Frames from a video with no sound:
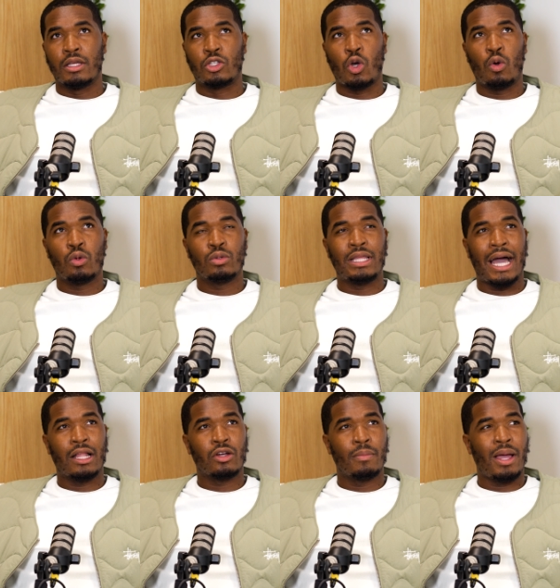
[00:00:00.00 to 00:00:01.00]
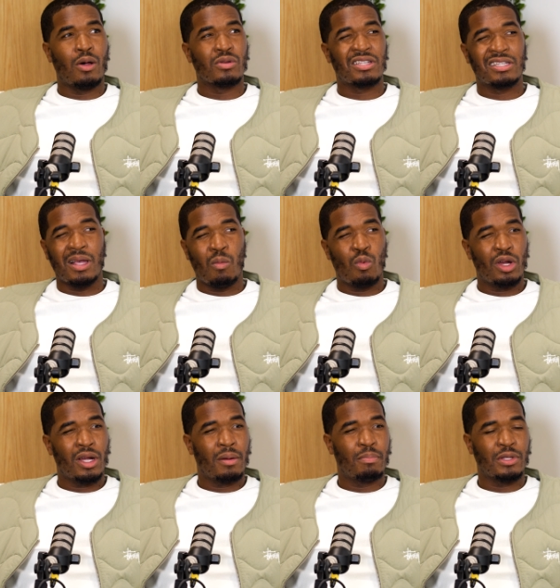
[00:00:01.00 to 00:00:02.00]
the total dollar amount was
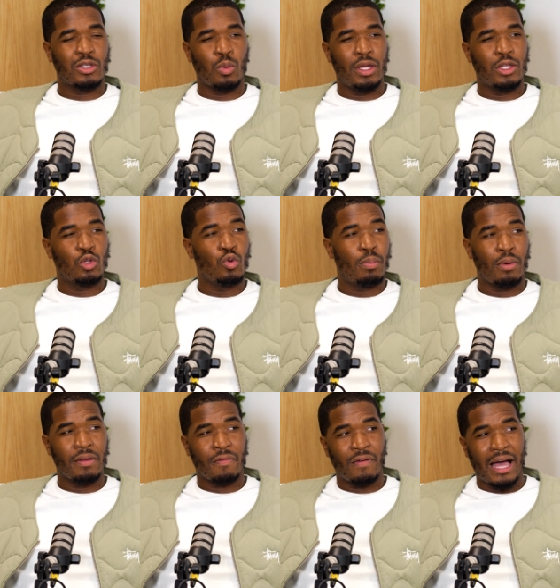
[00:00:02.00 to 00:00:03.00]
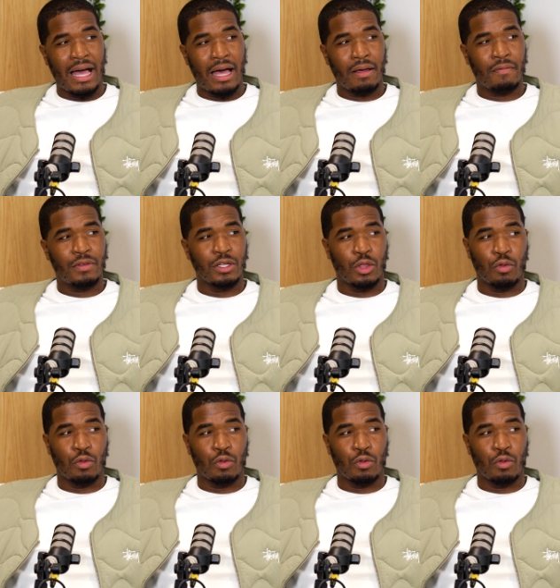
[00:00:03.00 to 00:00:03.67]
somewhere between 2.5 to